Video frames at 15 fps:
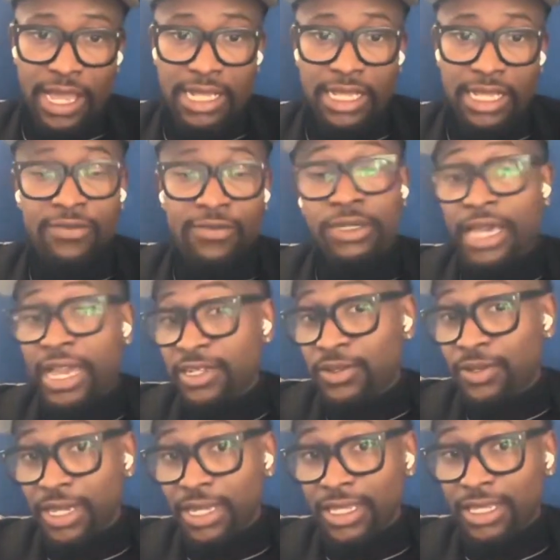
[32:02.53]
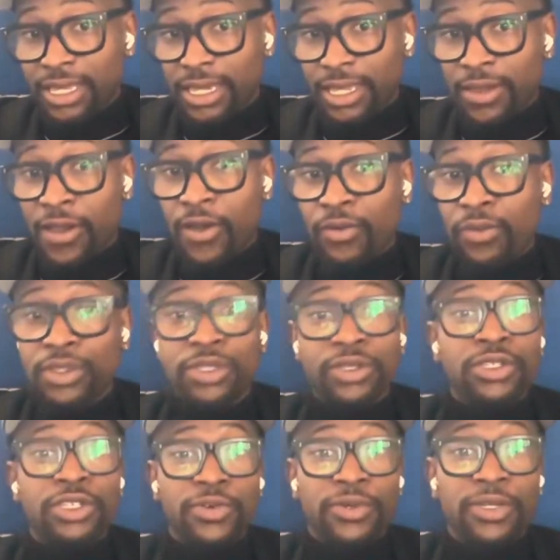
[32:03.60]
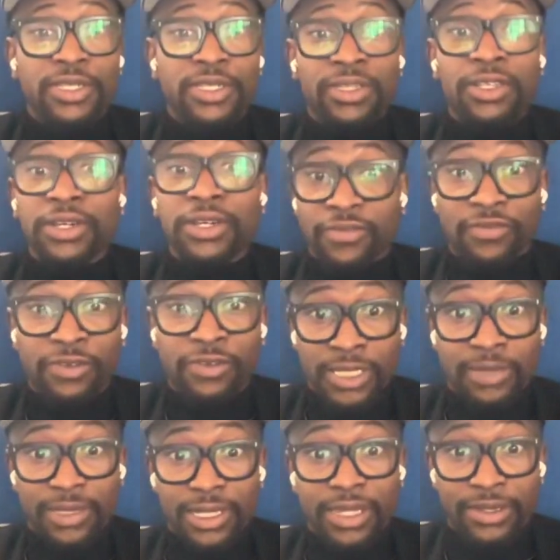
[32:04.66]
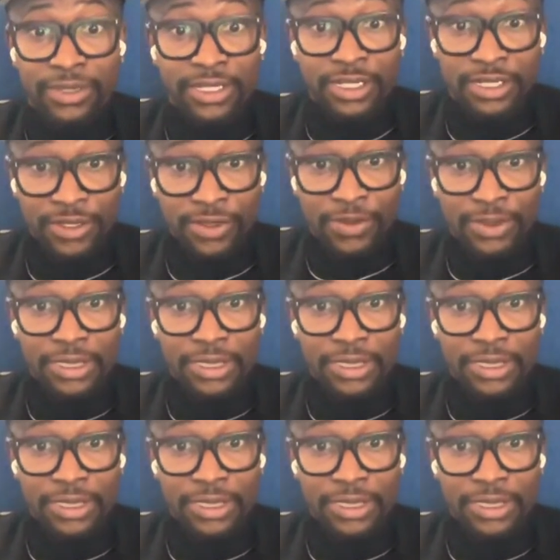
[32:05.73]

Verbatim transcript: And if you're not doing anything at all, what you do is looking for something else to do.